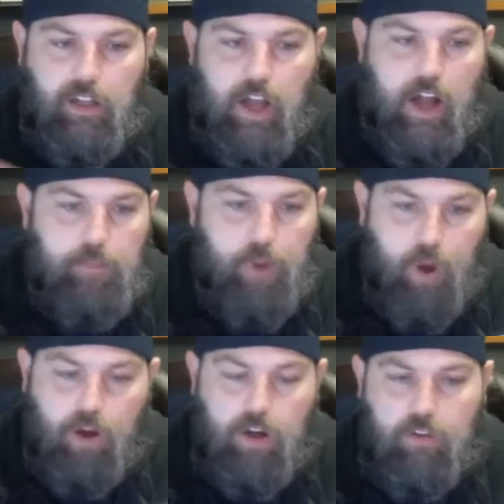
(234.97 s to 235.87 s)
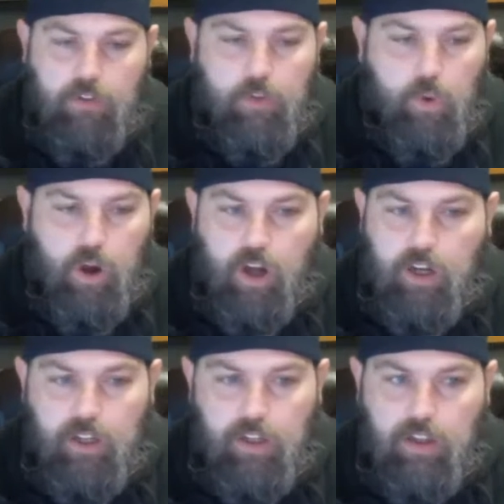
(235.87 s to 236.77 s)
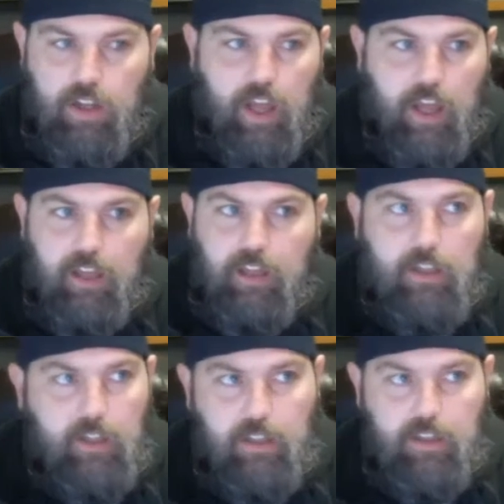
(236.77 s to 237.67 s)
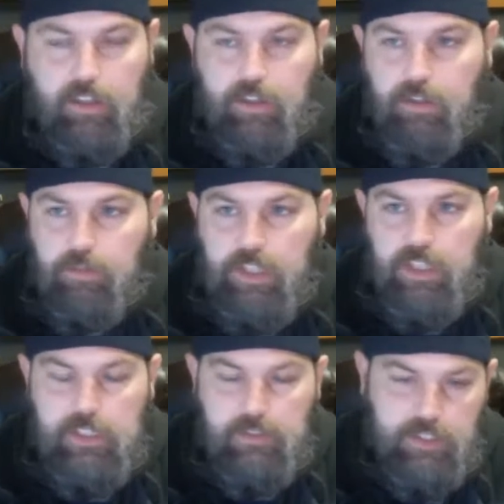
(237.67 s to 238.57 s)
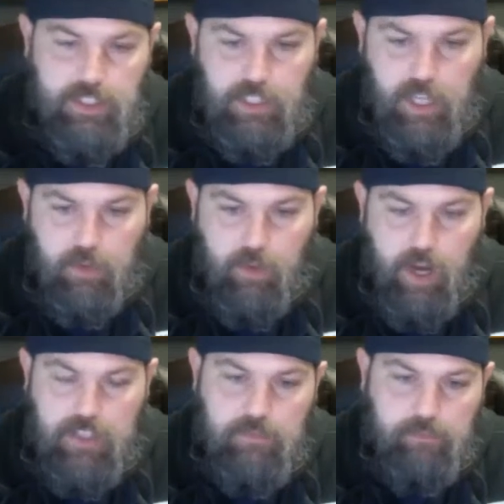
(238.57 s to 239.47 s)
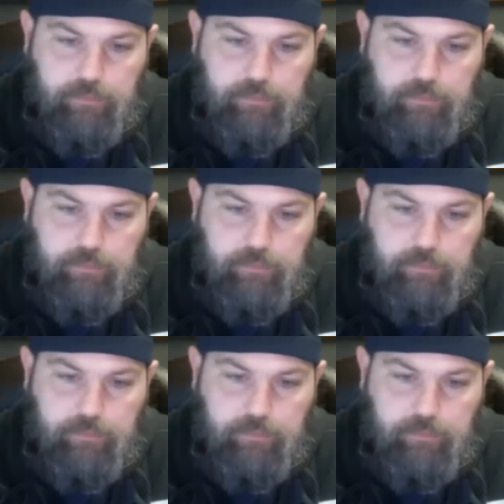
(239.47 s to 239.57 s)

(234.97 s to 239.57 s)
part of the work that couldn't be seen otherwise.